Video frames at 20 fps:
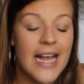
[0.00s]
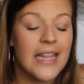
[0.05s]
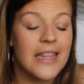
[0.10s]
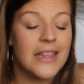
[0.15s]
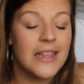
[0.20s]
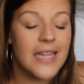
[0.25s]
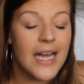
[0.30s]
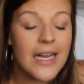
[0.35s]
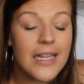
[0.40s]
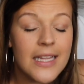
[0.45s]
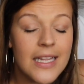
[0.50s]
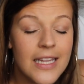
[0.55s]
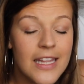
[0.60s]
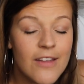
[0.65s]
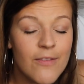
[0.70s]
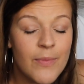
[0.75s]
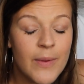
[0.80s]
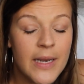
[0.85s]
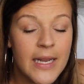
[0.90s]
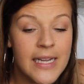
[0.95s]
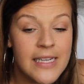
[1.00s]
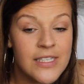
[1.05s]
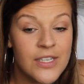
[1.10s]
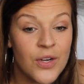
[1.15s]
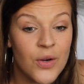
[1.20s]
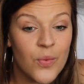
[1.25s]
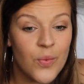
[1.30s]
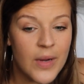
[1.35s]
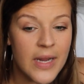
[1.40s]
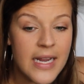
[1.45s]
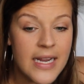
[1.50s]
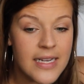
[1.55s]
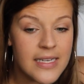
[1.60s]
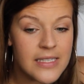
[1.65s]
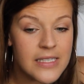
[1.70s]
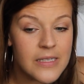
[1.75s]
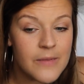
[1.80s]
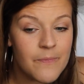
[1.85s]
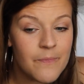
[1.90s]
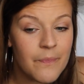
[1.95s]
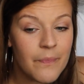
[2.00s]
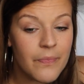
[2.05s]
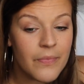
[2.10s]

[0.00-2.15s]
Luckily they've been easier weeks,